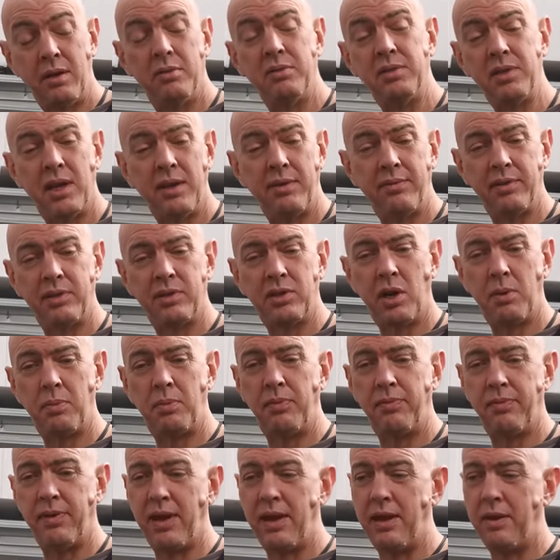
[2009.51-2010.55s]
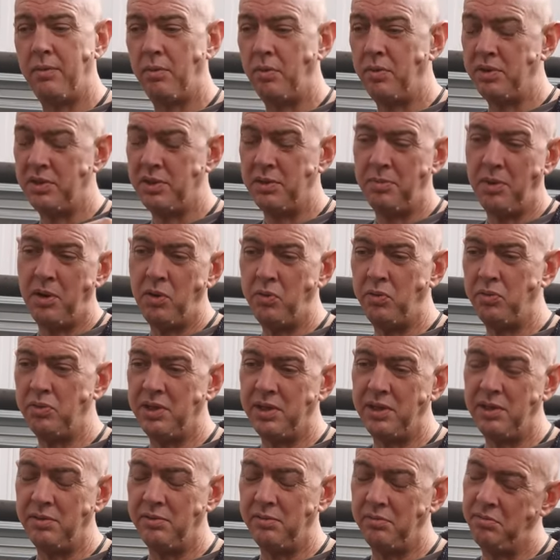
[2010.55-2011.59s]
goes over top of it with some holes
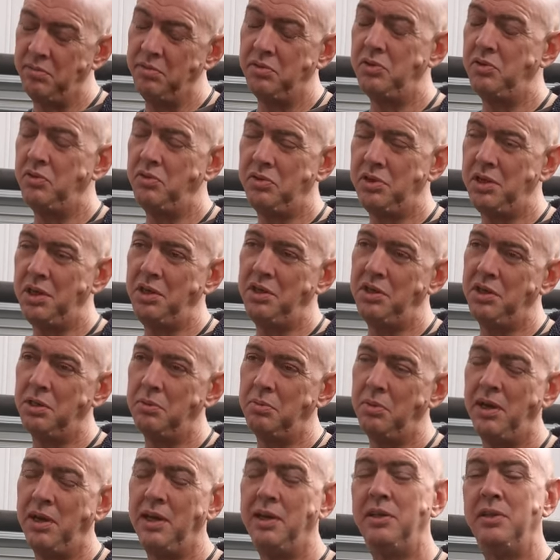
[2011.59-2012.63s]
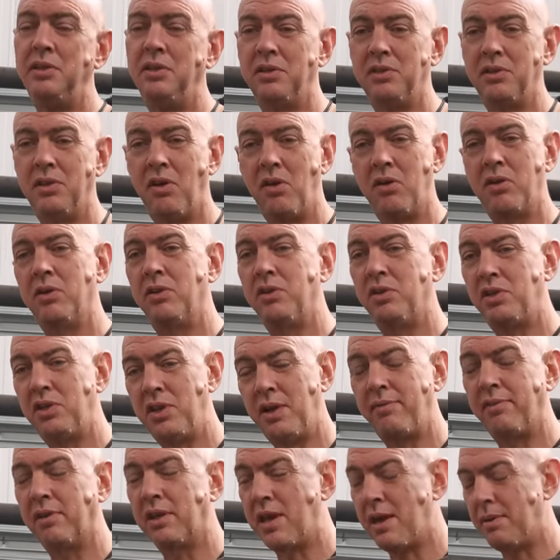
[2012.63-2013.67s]
in strategic places that I can
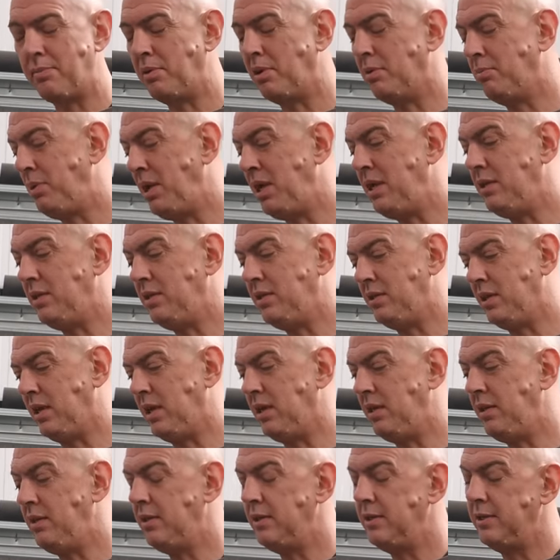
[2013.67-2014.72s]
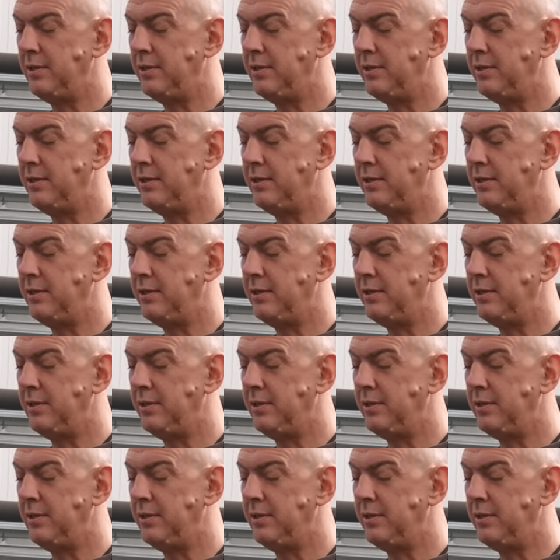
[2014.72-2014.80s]
shove a couple of pins in.